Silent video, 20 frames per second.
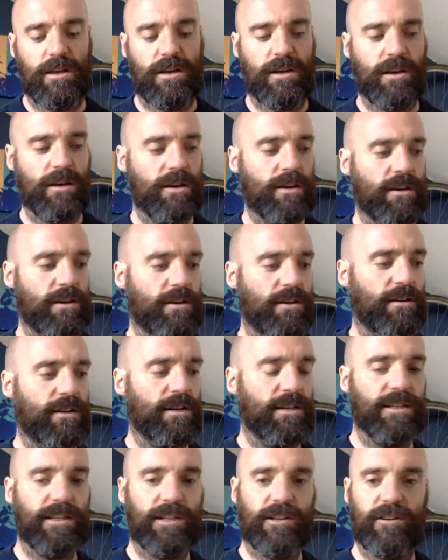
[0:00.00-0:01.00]

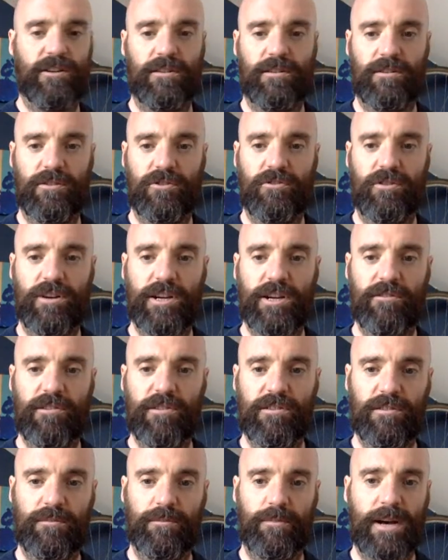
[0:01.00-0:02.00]
I did try and
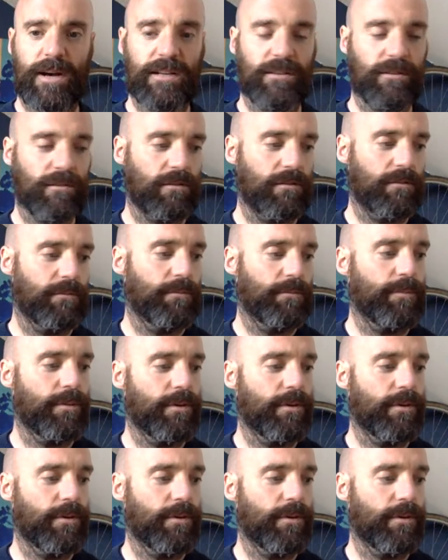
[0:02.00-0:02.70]
grow some basil,